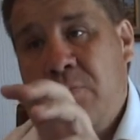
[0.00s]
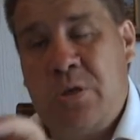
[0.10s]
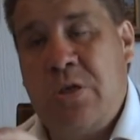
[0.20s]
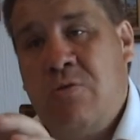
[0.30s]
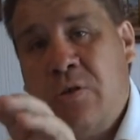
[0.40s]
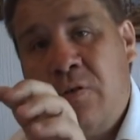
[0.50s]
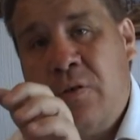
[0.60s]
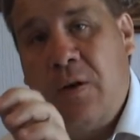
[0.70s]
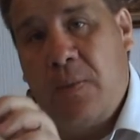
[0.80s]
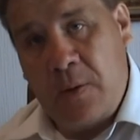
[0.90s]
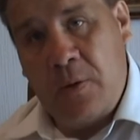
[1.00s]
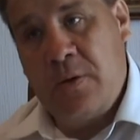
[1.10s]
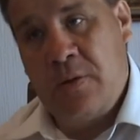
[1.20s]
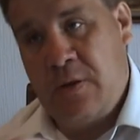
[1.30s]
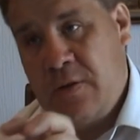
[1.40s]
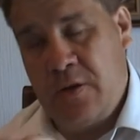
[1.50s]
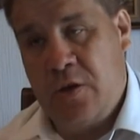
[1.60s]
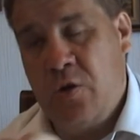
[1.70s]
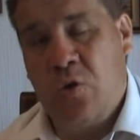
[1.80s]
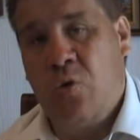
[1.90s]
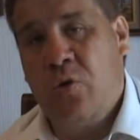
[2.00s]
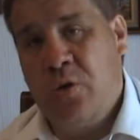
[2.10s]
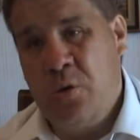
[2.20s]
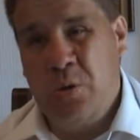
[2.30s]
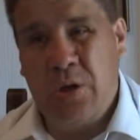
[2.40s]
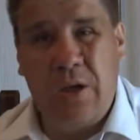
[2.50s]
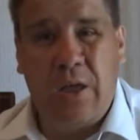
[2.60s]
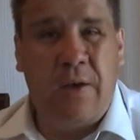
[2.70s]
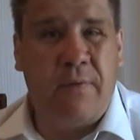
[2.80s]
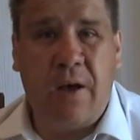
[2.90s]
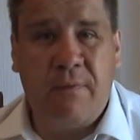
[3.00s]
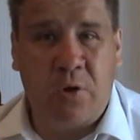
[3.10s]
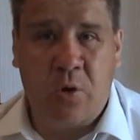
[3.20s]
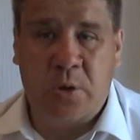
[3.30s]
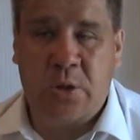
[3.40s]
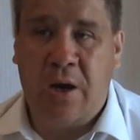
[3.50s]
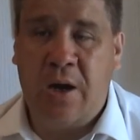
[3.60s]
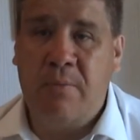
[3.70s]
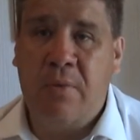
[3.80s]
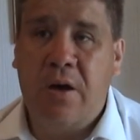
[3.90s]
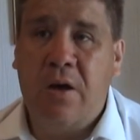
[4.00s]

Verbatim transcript: material under there that you can go and use if you haven't got time.